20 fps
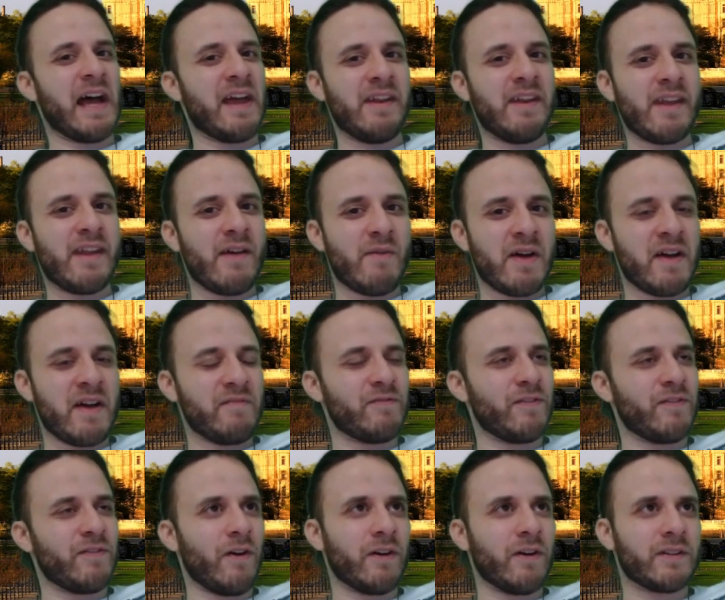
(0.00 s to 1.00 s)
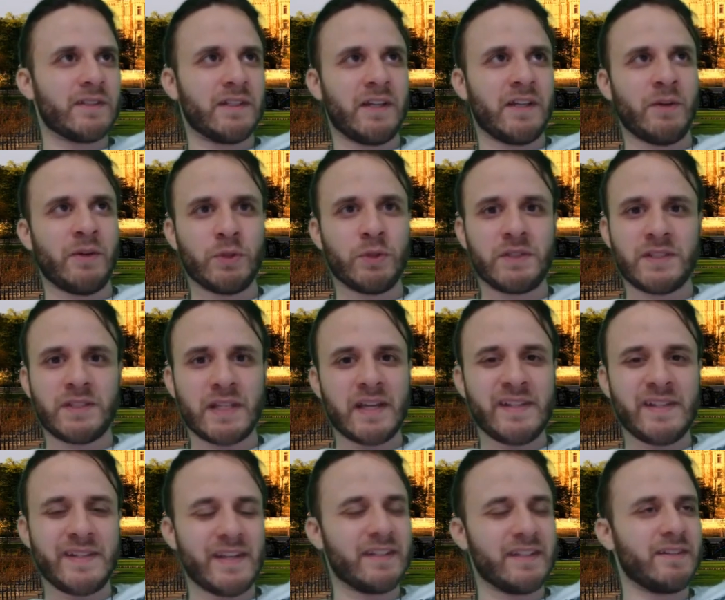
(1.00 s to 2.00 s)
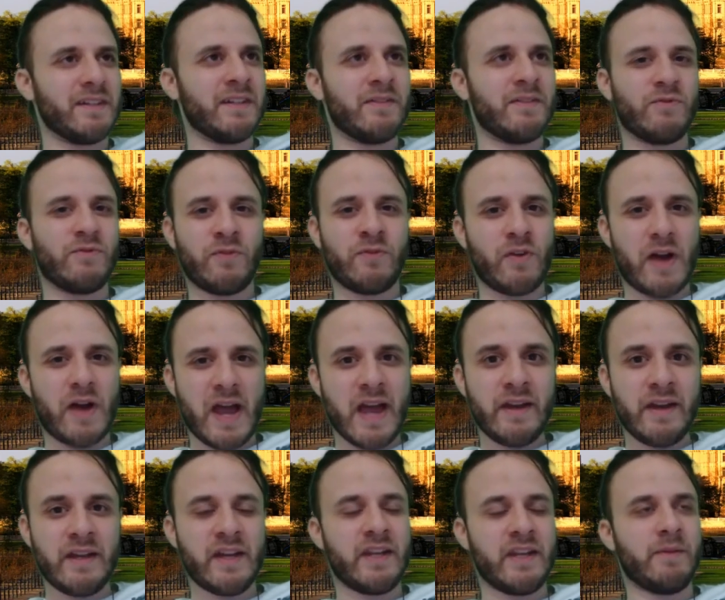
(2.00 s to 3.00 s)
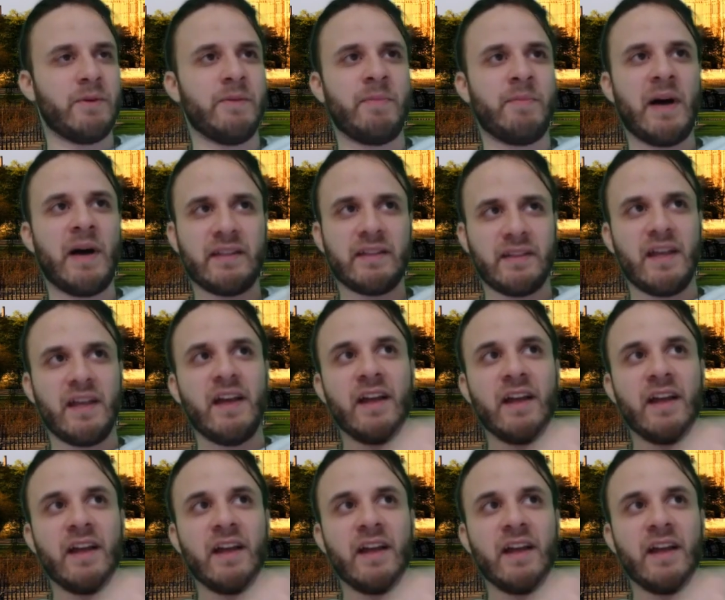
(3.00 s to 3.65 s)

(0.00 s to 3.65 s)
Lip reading: I never have thought that I would say that for any anime, but